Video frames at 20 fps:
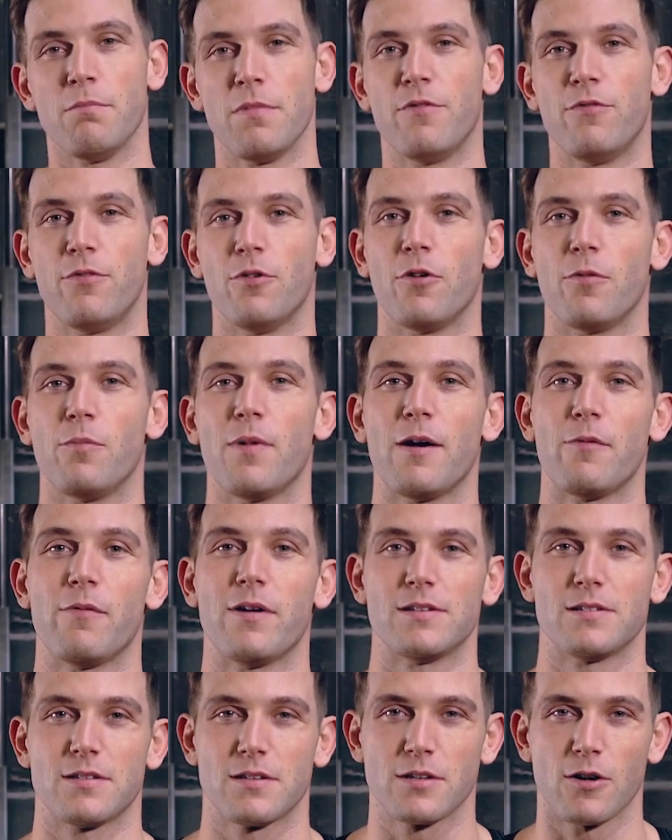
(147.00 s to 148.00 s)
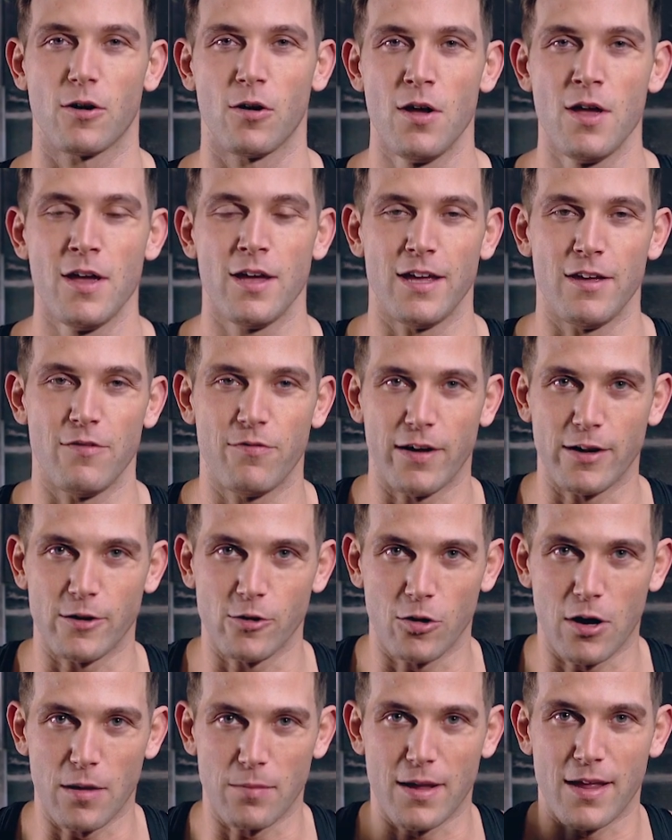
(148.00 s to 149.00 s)
before my wrists. So if I
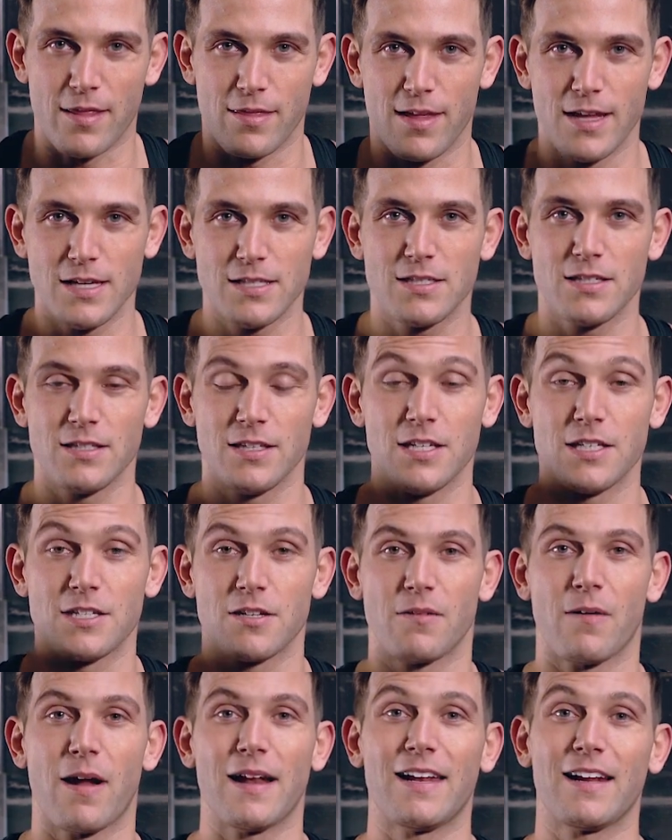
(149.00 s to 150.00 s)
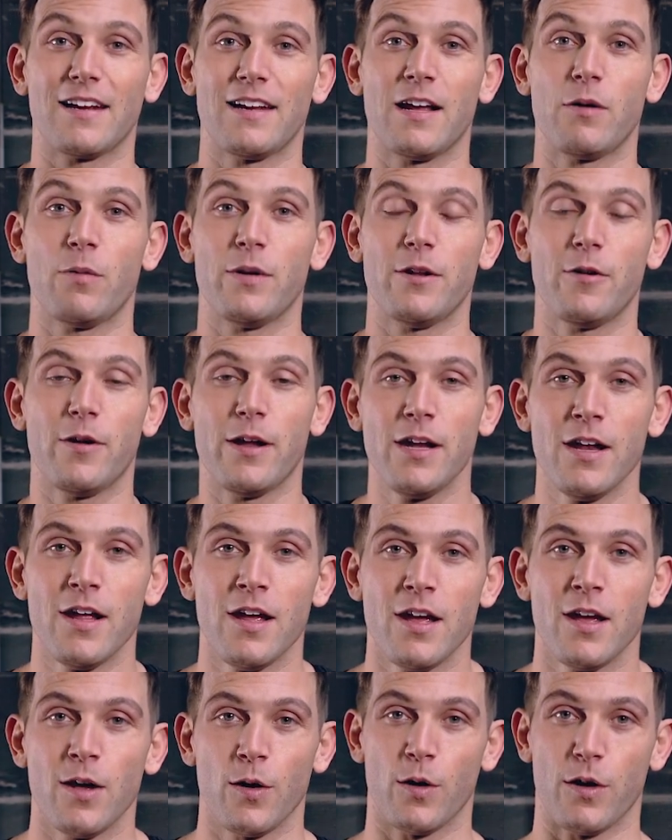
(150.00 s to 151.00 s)
go up like this is the right technique we're doing.
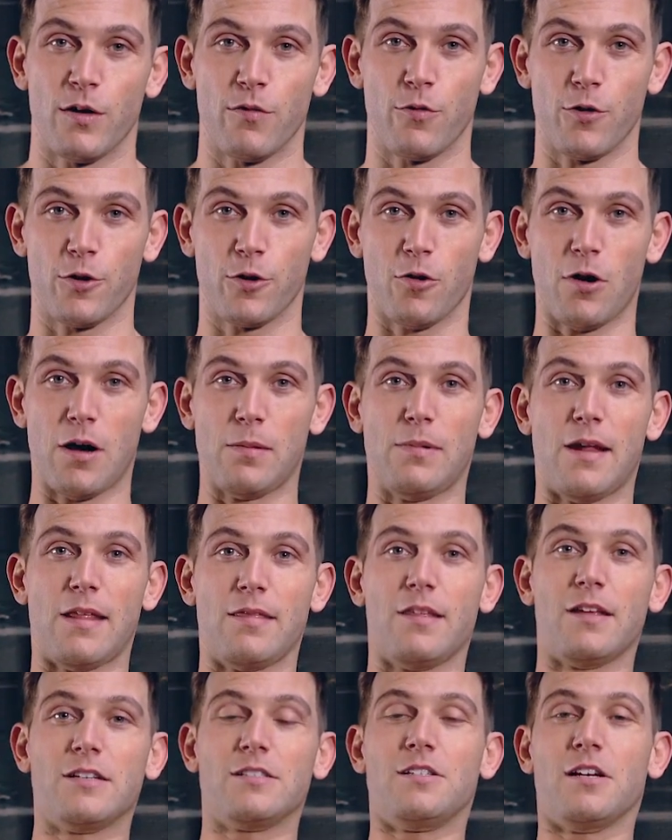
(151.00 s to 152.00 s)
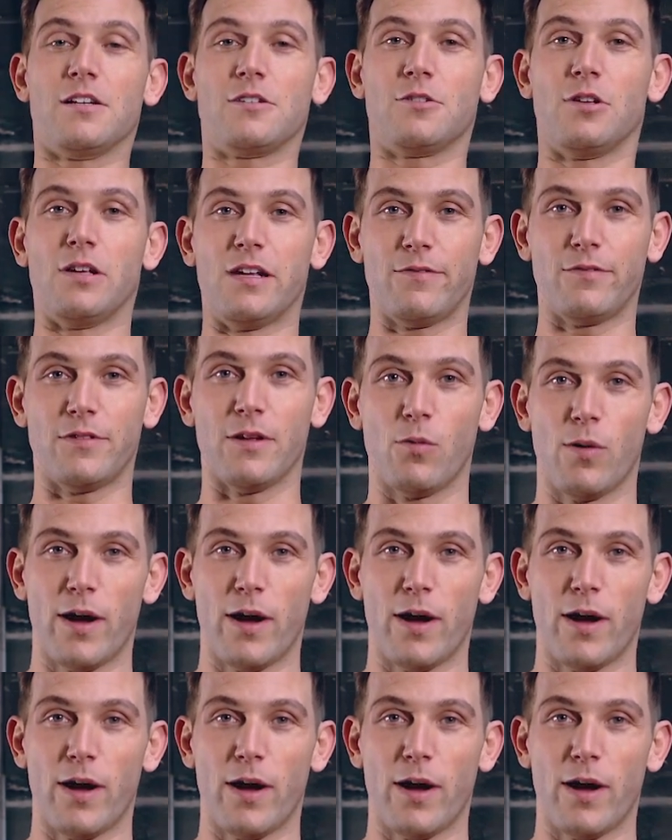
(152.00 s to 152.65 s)
If we go up like this just to lift the